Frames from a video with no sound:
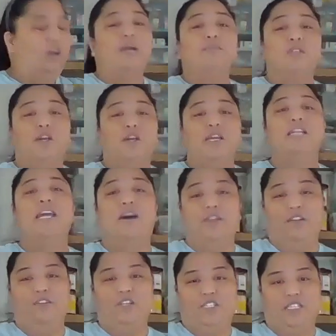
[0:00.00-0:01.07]
I'm sorry,
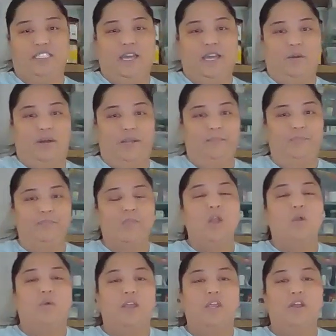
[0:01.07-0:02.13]
Italian version's that one.
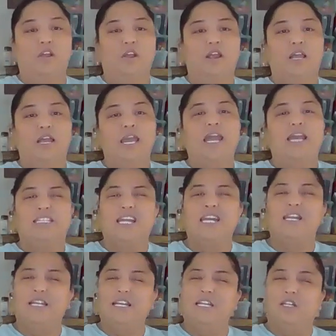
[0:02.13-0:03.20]
Where it's
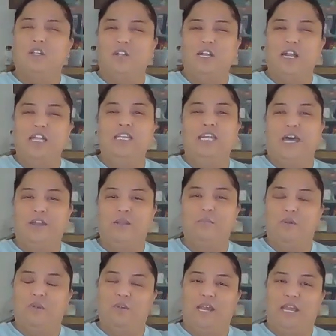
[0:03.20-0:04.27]
kind of like the Italian
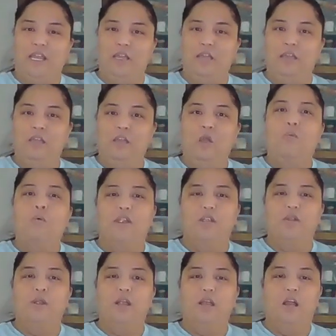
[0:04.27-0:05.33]
meringue, where
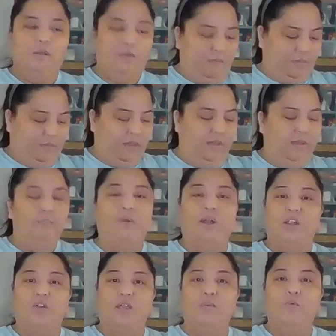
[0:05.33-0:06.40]
you're
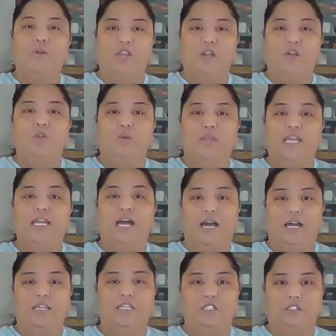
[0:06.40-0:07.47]
buttercream, where you're doing it
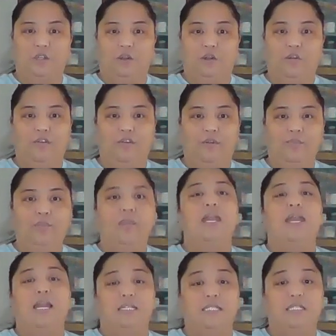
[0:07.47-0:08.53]
on the stove.
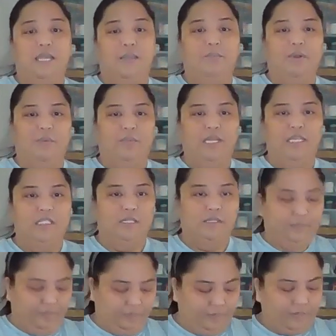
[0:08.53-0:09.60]
It's the same purpose.
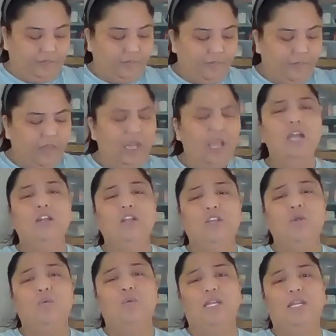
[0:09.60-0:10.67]

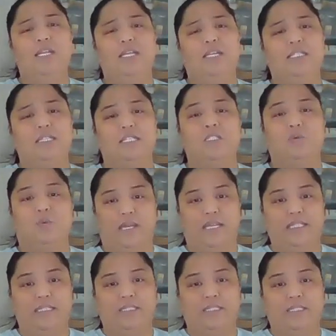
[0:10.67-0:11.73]
Another one is the
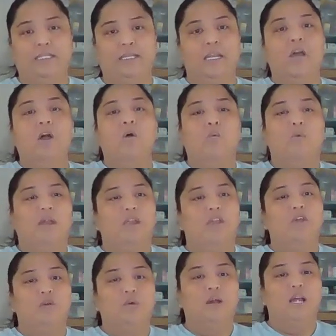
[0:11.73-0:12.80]
Swiss, where
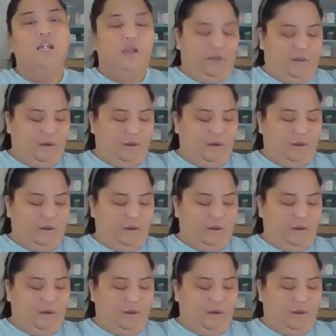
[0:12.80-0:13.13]
you are